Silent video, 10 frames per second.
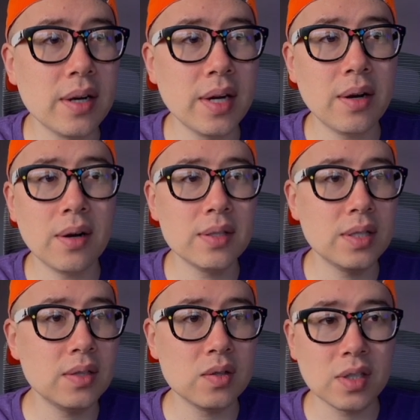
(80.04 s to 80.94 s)
here,
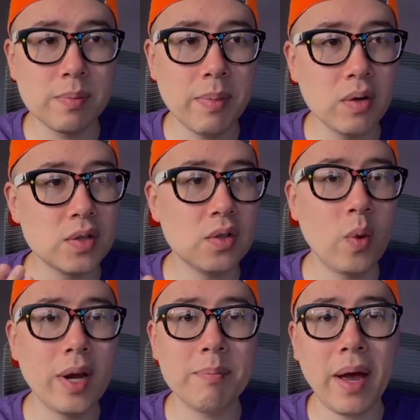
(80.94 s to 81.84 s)
such as exposure,
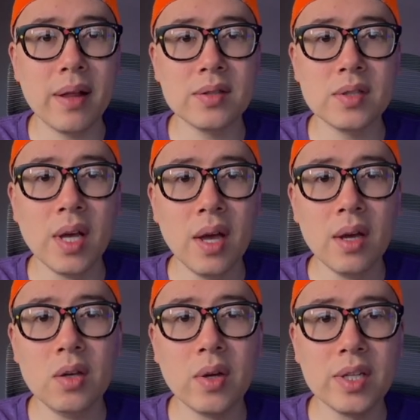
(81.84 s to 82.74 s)
white balance.
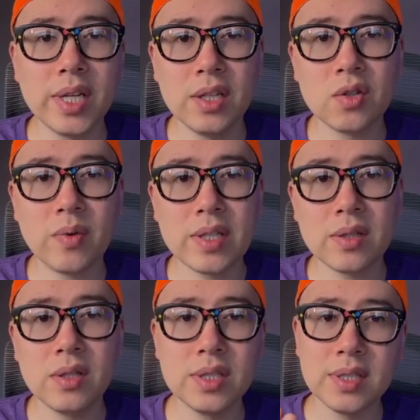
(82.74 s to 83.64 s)
You can change your
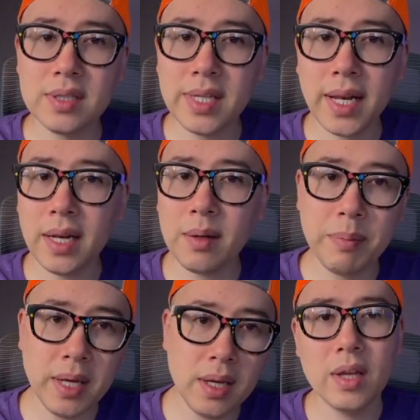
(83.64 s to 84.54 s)
resolution to
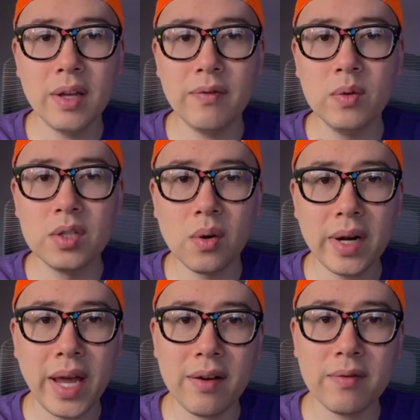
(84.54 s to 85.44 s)
1080p. If you don't
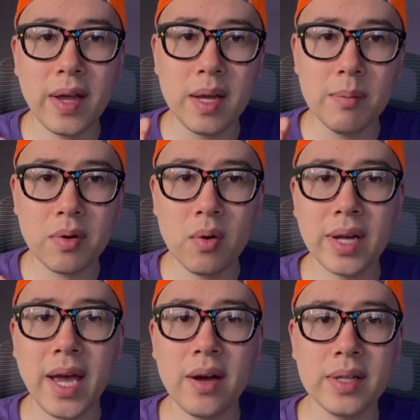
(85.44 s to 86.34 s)
have a pro
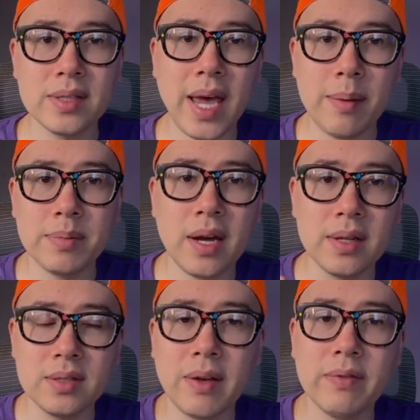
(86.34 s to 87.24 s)
account, it's capped out
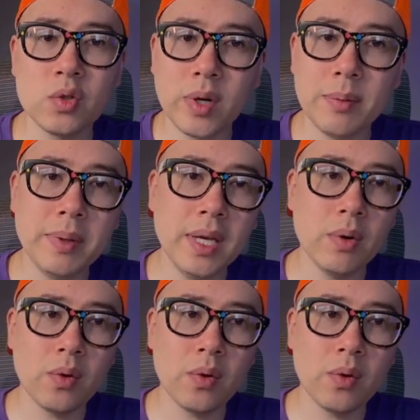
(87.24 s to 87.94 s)
at 720p with a